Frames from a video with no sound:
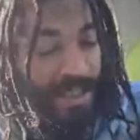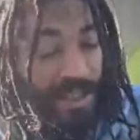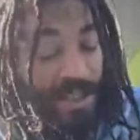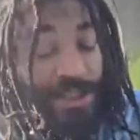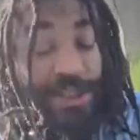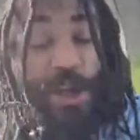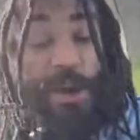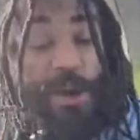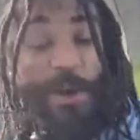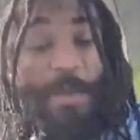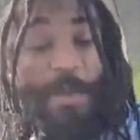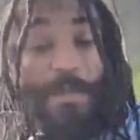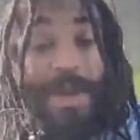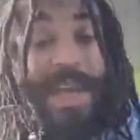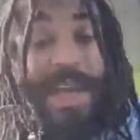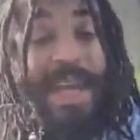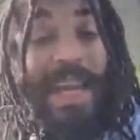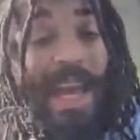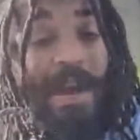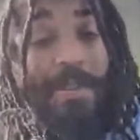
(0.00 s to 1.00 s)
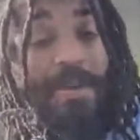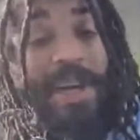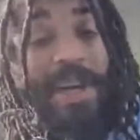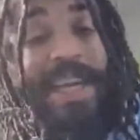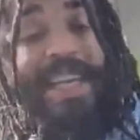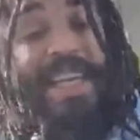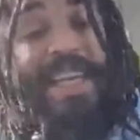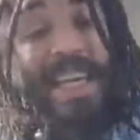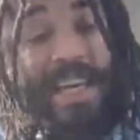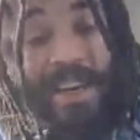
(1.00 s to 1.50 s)
So being able to
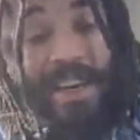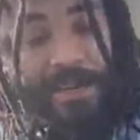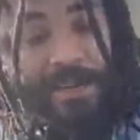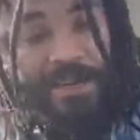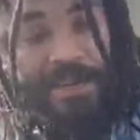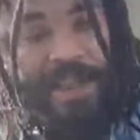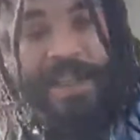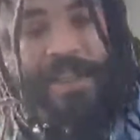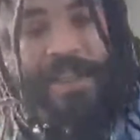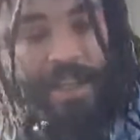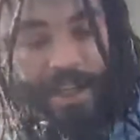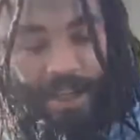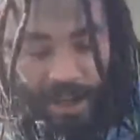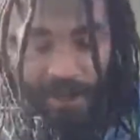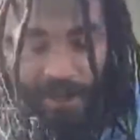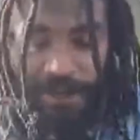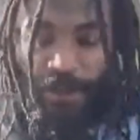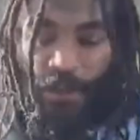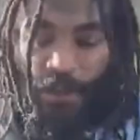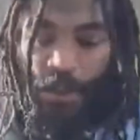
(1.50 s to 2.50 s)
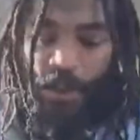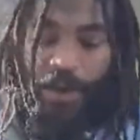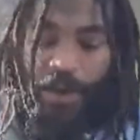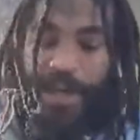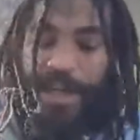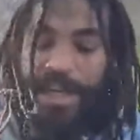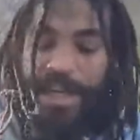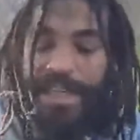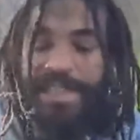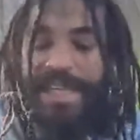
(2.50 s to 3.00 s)
give the love,
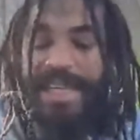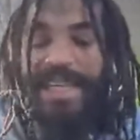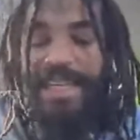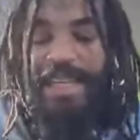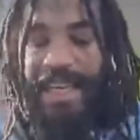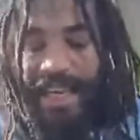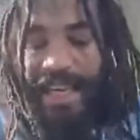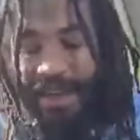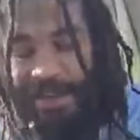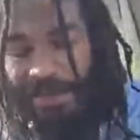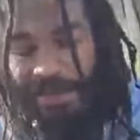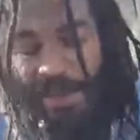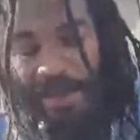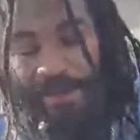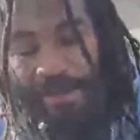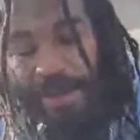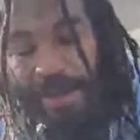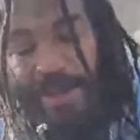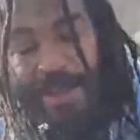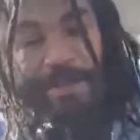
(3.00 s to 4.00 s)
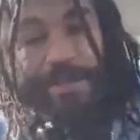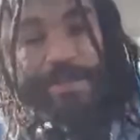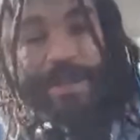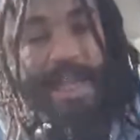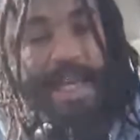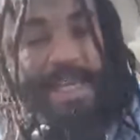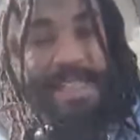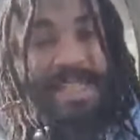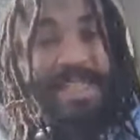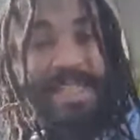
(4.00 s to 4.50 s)
or to give the
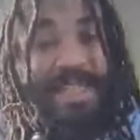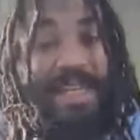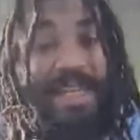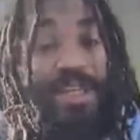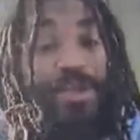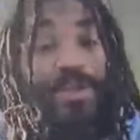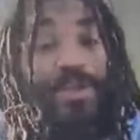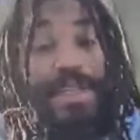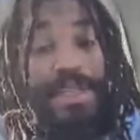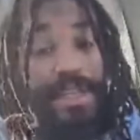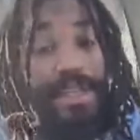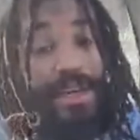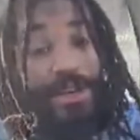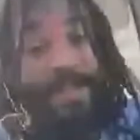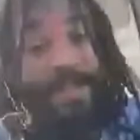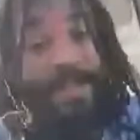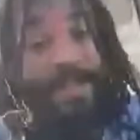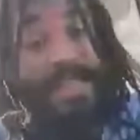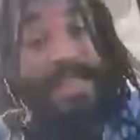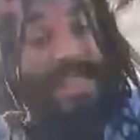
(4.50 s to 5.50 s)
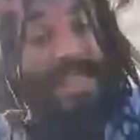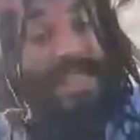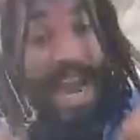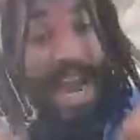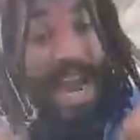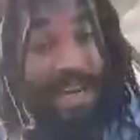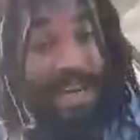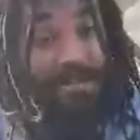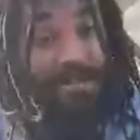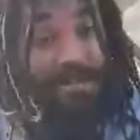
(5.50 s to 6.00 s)
blessings that you
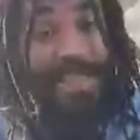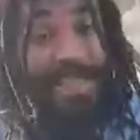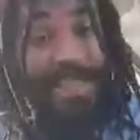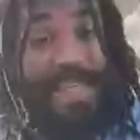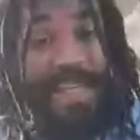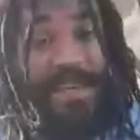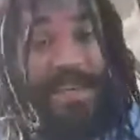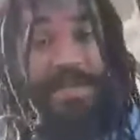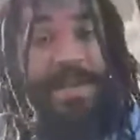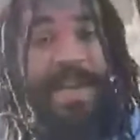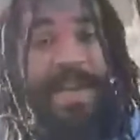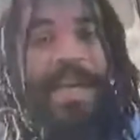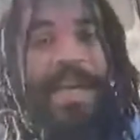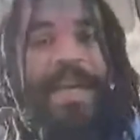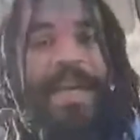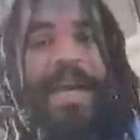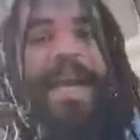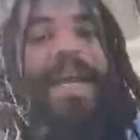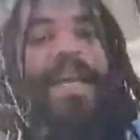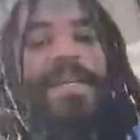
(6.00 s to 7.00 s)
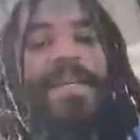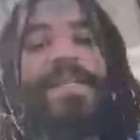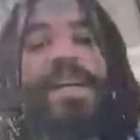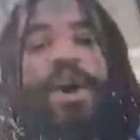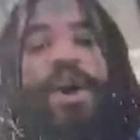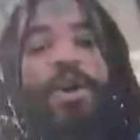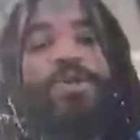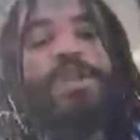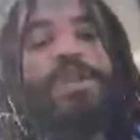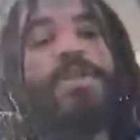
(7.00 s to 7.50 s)
desire to receive, is the
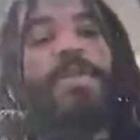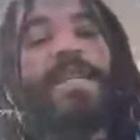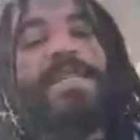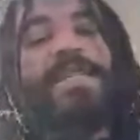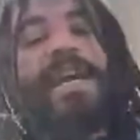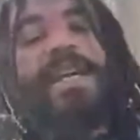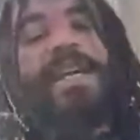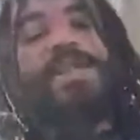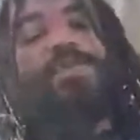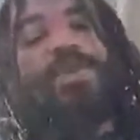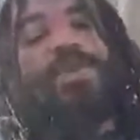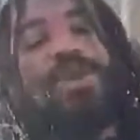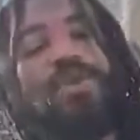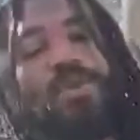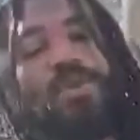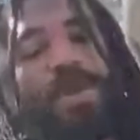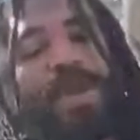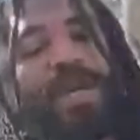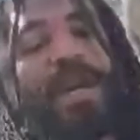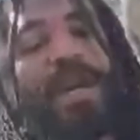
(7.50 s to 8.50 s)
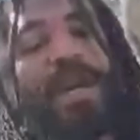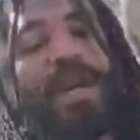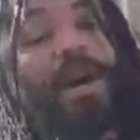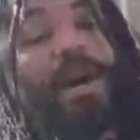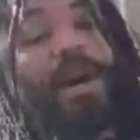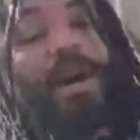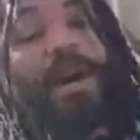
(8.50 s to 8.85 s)
ultimate test when you become